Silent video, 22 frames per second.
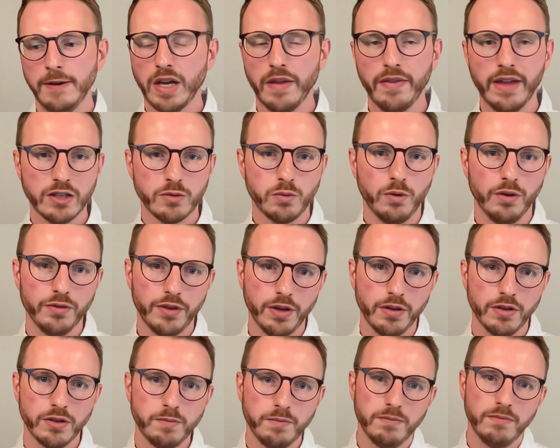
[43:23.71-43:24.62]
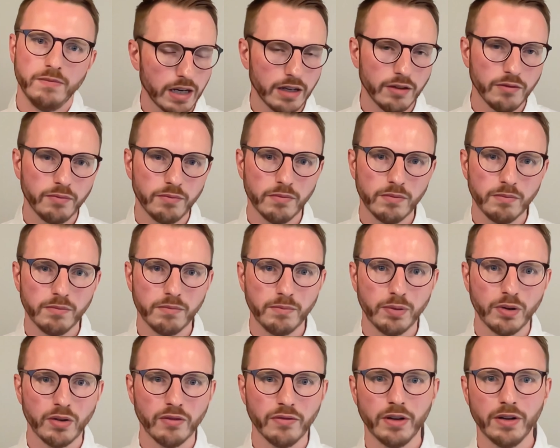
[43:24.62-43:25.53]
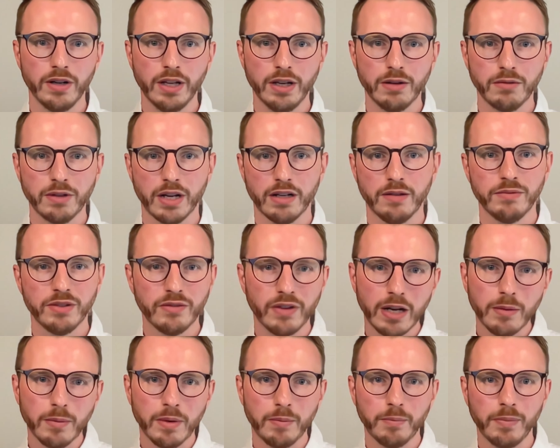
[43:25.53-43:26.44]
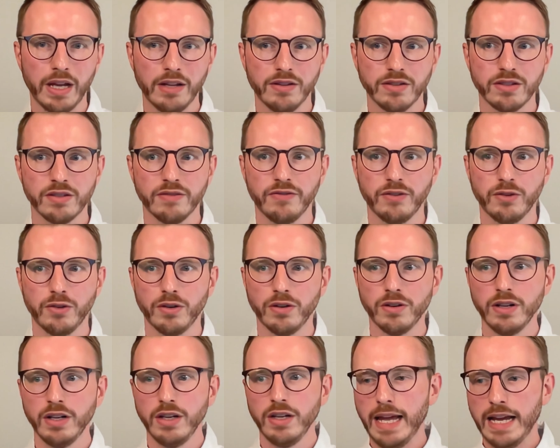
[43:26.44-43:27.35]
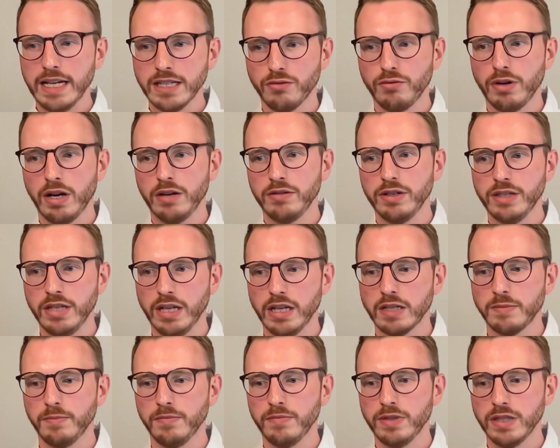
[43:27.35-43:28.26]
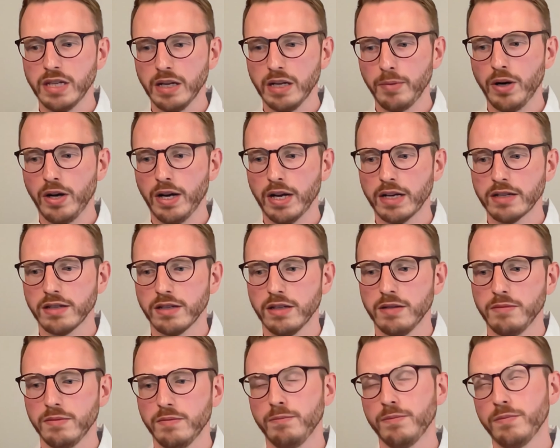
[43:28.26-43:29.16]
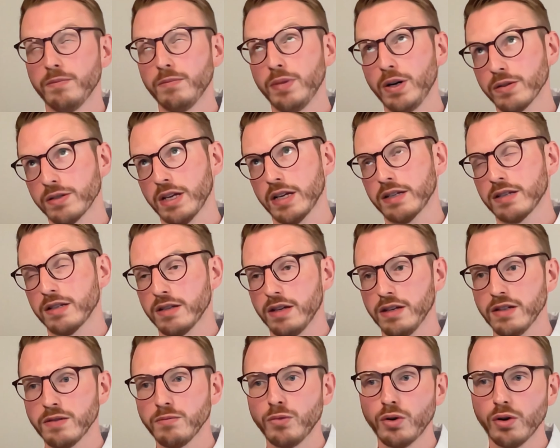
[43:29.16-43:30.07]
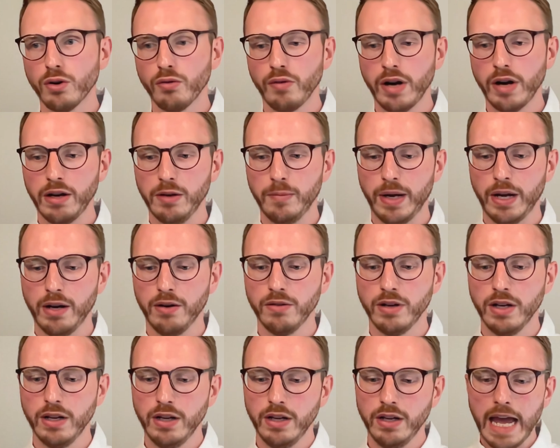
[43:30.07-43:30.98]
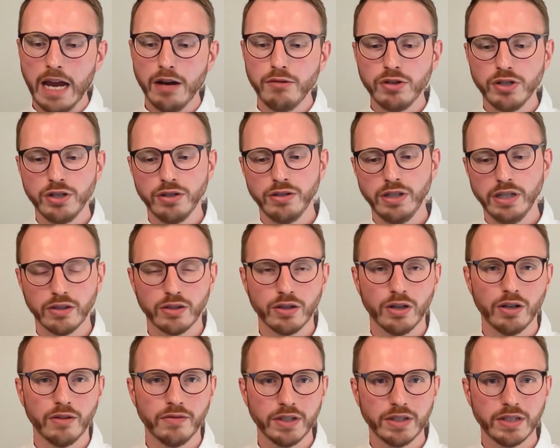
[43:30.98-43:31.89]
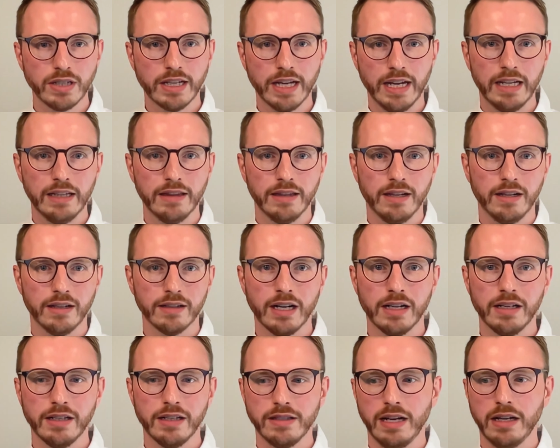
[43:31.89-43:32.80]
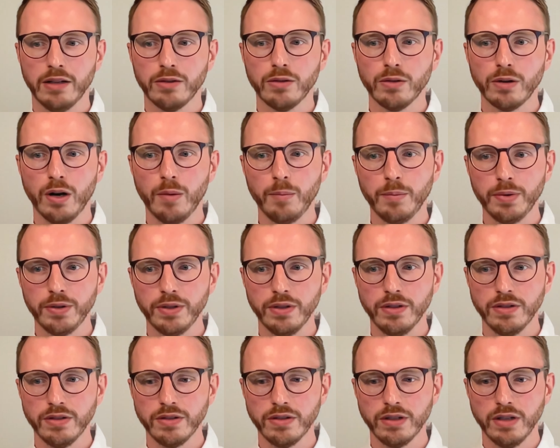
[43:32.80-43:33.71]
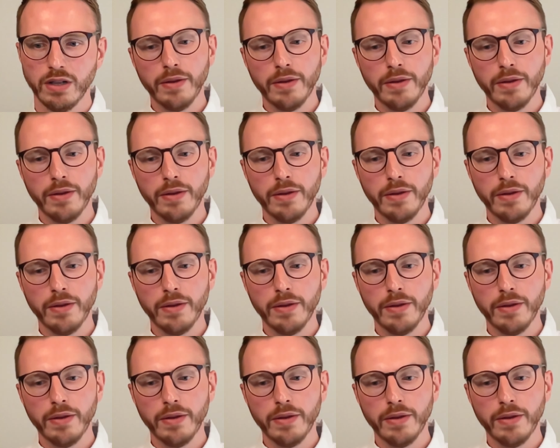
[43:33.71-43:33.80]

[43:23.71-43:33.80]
And that's what those kind of portfolio kind of development plans are for. Less around a tick box exercise, more around about areas you need to cover to gain that kind of technical competence.